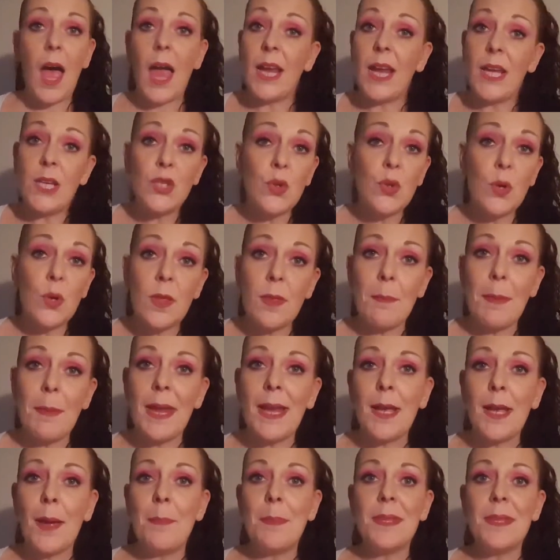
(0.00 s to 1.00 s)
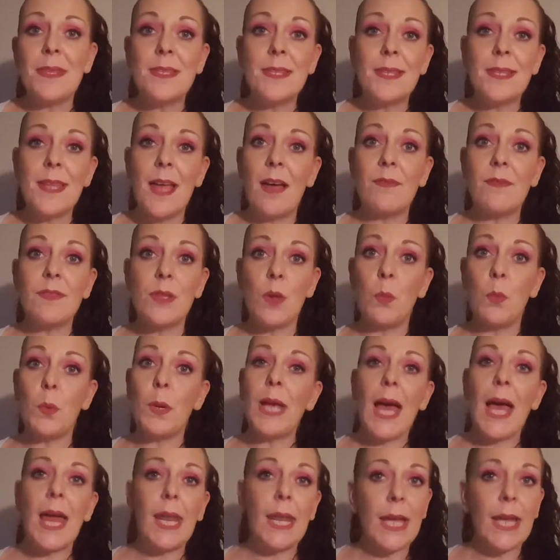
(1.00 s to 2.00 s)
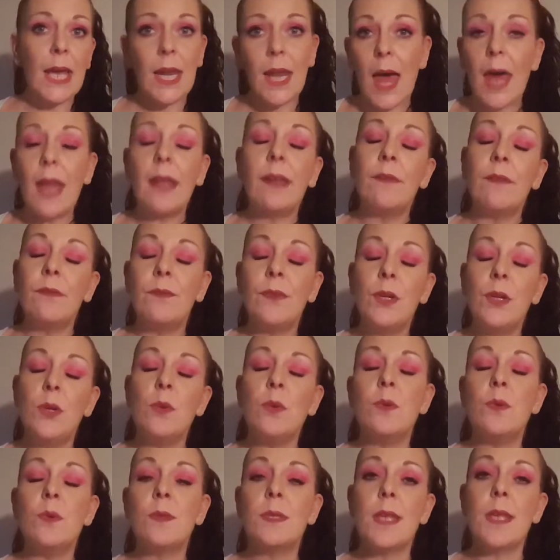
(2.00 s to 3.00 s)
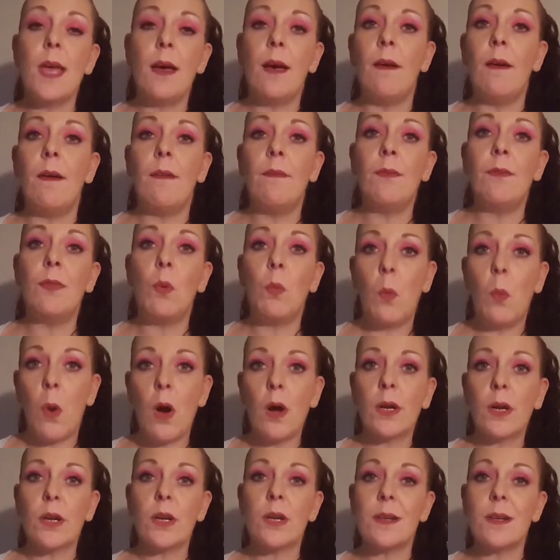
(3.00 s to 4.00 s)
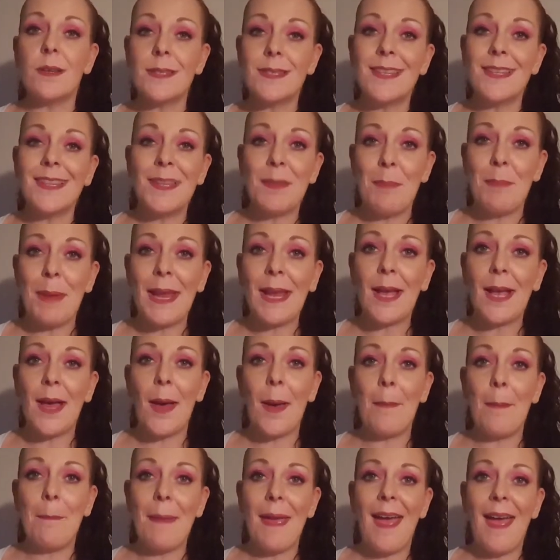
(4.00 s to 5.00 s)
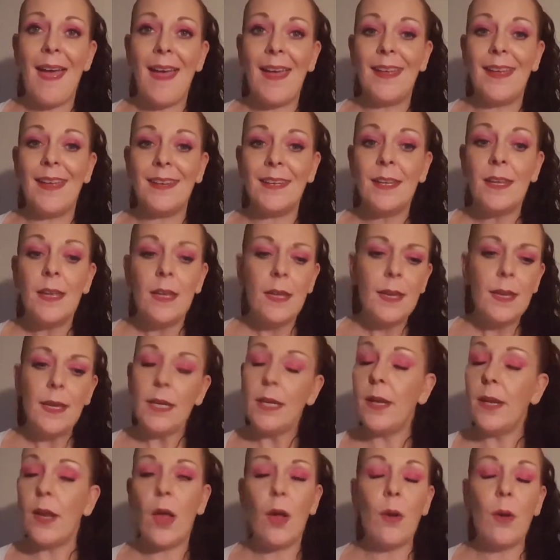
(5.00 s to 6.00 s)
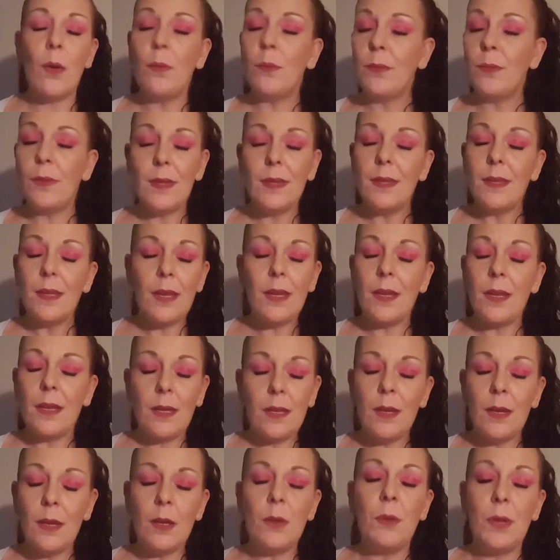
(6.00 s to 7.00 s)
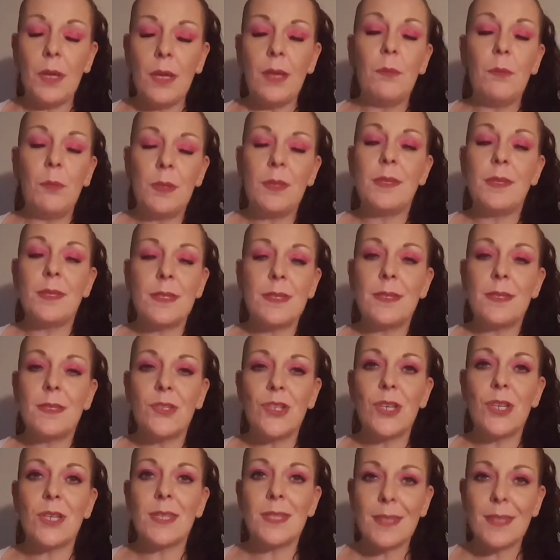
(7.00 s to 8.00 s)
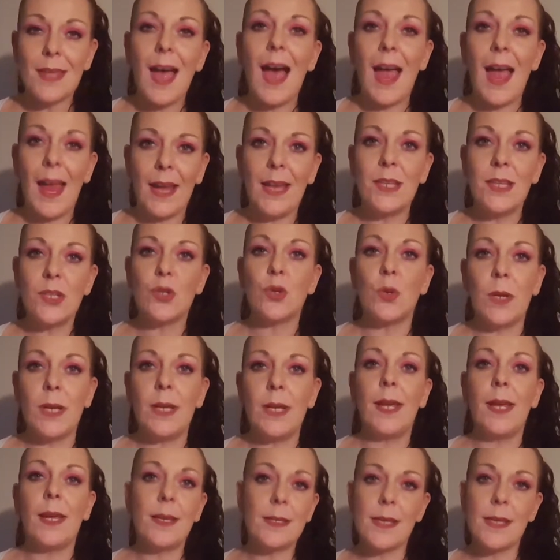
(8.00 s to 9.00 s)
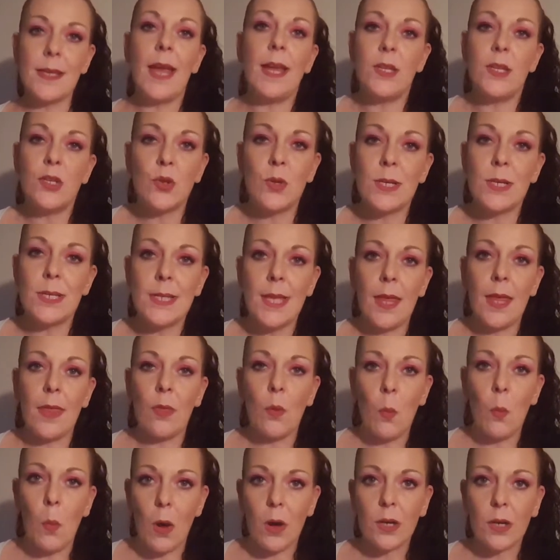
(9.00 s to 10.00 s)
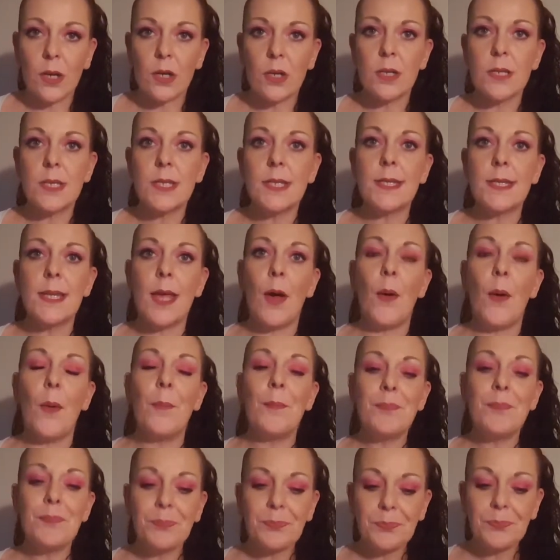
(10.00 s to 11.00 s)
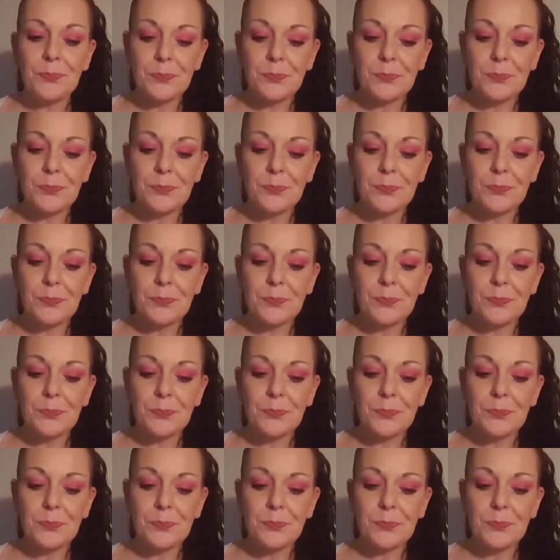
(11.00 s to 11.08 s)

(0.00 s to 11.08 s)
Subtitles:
I enjoy the makeup and stuff, so we got like a lot of views of the walkers and the makeup, and it was just, I enjoyed it because I enjoy seeing the walkers. So